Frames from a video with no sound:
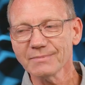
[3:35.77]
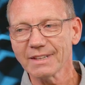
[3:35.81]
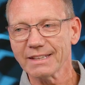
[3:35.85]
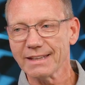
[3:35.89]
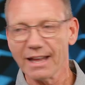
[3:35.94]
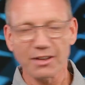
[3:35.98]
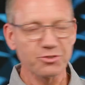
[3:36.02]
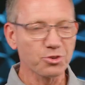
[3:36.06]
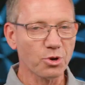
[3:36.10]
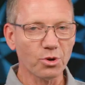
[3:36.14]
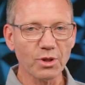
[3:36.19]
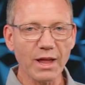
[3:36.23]

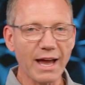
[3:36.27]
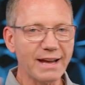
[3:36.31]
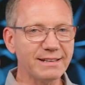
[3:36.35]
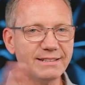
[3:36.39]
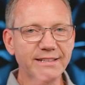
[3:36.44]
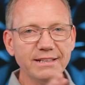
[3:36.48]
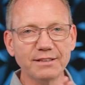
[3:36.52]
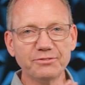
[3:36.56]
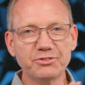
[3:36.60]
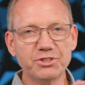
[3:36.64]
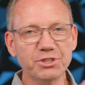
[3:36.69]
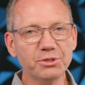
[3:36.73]
Now, this whole
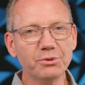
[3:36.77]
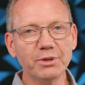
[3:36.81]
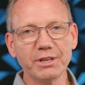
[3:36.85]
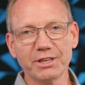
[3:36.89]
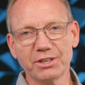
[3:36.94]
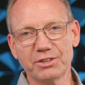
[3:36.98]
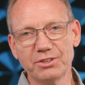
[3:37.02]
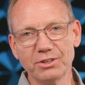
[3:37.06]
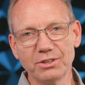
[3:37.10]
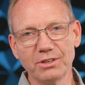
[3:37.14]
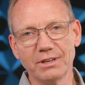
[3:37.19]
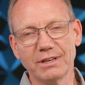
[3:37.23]
idea of
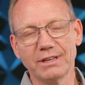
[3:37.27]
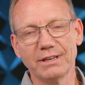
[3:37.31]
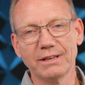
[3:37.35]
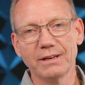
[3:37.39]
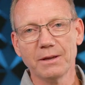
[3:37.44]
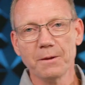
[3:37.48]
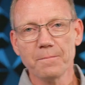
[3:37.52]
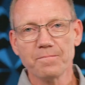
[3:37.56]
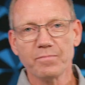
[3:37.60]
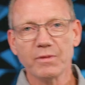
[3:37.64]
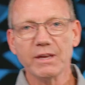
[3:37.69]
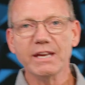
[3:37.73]
doing good
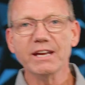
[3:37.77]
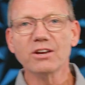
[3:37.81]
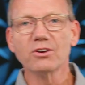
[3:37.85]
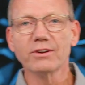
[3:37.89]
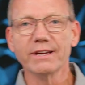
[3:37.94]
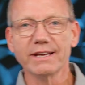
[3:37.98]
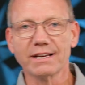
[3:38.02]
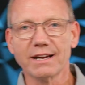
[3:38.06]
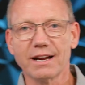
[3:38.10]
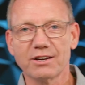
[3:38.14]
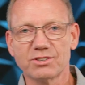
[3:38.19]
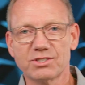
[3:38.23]
here
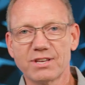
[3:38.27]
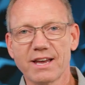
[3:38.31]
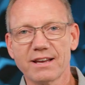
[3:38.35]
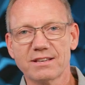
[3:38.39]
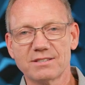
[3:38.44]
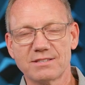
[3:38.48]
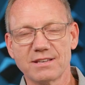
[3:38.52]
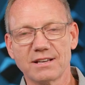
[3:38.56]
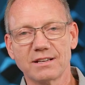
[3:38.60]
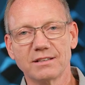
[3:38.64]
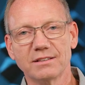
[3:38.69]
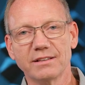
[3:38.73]
in our
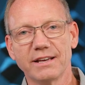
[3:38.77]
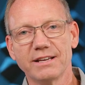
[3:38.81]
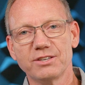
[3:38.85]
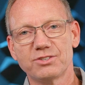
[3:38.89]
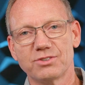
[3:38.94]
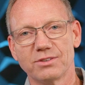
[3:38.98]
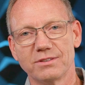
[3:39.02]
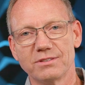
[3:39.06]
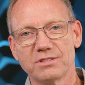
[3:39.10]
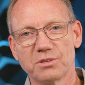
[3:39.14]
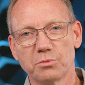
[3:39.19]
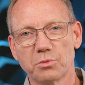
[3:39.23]
text in
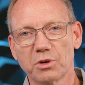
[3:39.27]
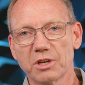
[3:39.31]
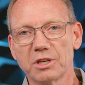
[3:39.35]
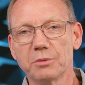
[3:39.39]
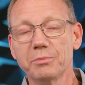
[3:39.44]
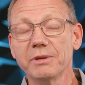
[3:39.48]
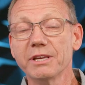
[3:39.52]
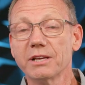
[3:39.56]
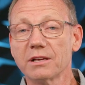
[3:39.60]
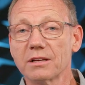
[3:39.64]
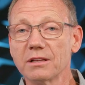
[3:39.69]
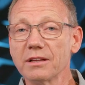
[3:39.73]
Galatians, and we're going to
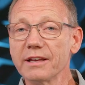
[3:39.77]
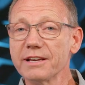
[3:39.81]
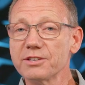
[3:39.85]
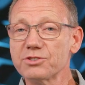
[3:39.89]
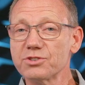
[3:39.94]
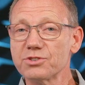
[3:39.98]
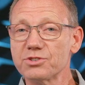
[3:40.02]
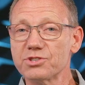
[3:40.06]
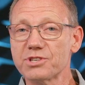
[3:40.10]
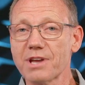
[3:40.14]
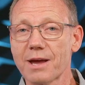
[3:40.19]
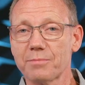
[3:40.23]
be in
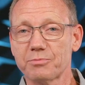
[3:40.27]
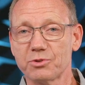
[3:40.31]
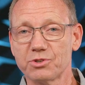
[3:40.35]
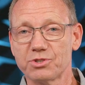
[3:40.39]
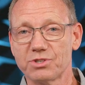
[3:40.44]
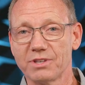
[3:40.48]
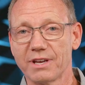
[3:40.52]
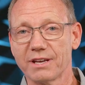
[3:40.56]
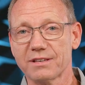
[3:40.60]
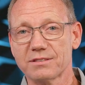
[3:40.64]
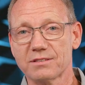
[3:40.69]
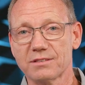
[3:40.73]
Galatians chapter
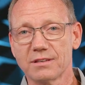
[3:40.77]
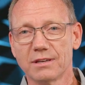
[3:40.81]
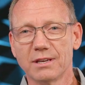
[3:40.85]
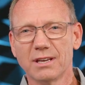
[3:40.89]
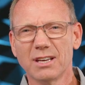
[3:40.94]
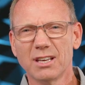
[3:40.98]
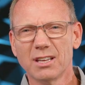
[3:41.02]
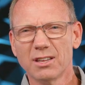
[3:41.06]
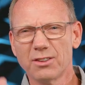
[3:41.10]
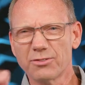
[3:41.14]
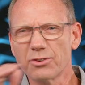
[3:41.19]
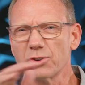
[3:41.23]
6,
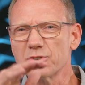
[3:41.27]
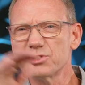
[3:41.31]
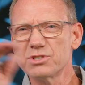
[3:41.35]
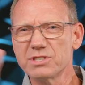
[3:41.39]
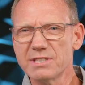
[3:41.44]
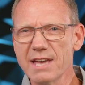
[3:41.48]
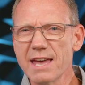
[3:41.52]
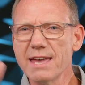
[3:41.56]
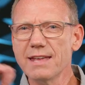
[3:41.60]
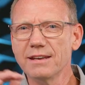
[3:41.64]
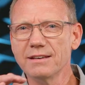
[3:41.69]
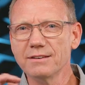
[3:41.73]
the first
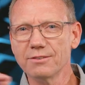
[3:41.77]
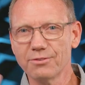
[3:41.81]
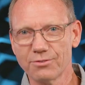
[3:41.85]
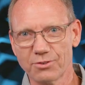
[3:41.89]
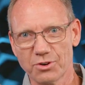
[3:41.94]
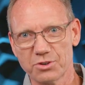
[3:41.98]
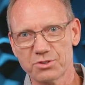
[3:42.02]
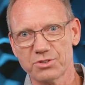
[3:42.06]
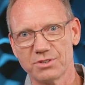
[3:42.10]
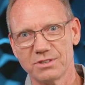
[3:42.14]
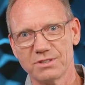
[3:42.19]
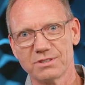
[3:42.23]
10
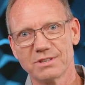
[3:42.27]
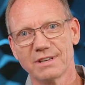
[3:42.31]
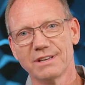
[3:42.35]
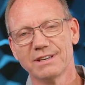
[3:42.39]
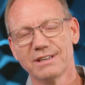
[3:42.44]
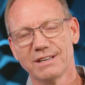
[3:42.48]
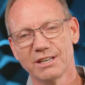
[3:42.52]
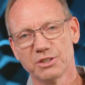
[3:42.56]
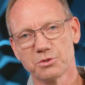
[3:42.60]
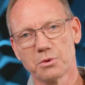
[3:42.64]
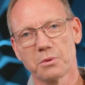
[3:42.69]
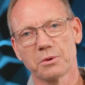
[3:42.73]
verses
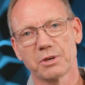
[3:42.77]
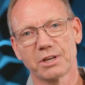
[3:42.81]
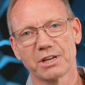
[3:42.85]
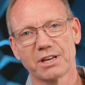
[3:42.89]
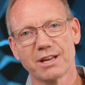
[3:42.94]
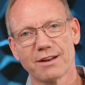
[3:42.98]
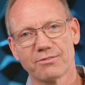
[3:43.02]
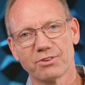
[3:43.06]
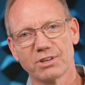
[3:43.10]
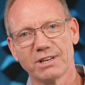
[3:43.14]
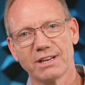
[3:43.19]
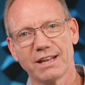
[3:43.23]
is what we're going to
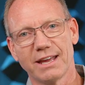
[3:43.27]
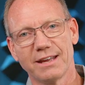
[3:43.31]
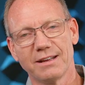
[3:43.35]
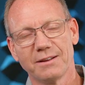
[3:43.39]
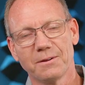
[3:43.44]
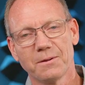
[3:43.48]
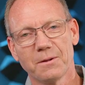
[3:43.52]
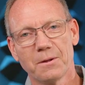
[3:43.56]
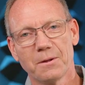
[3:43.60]
cover today.